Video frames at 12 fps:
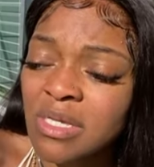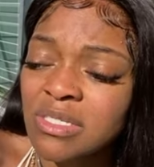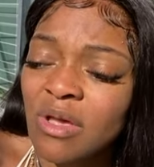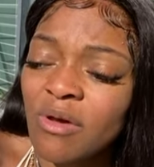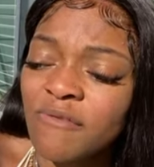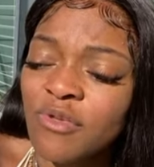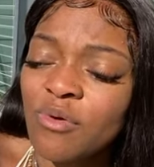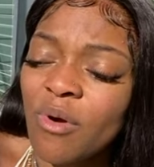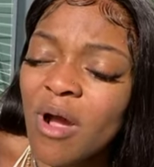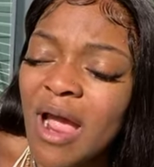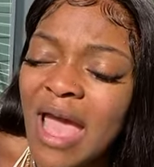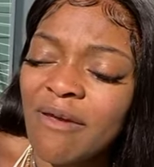So if you
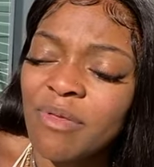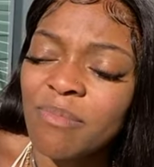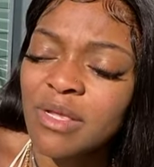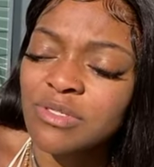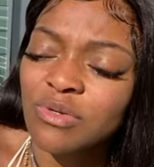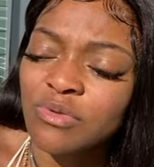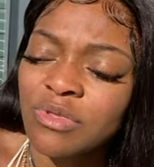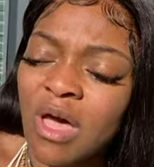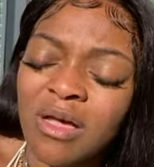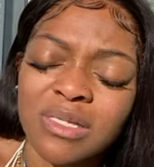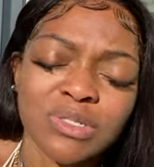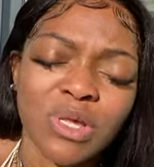are having mental
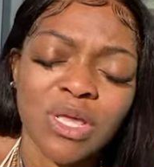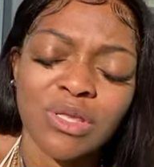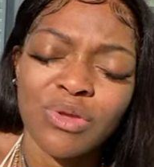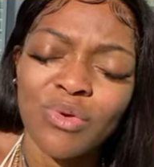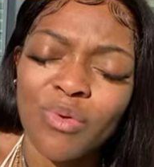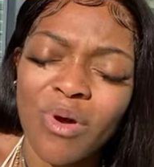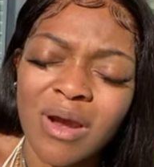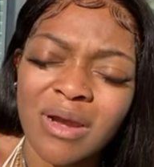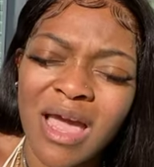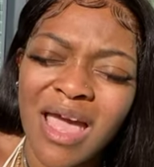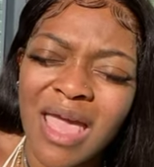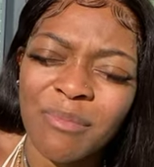thoughts and you are
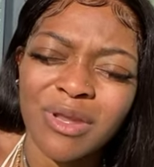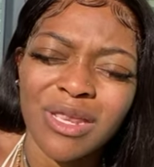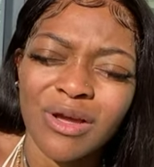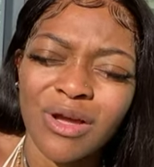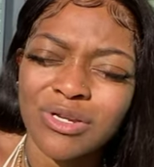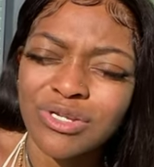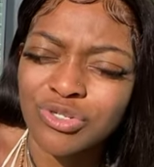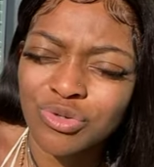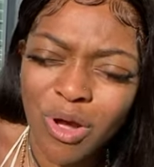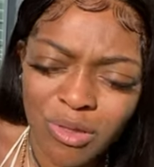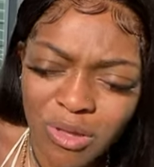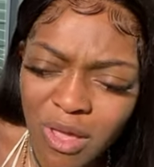not able to get a
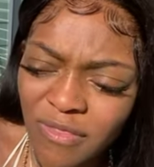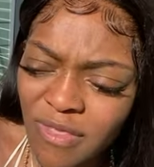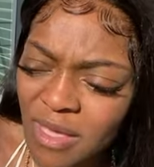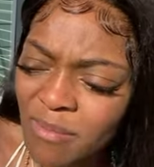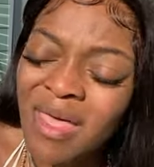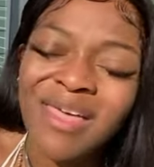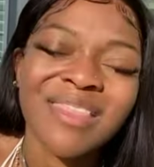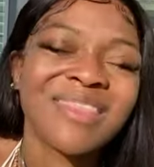control on them,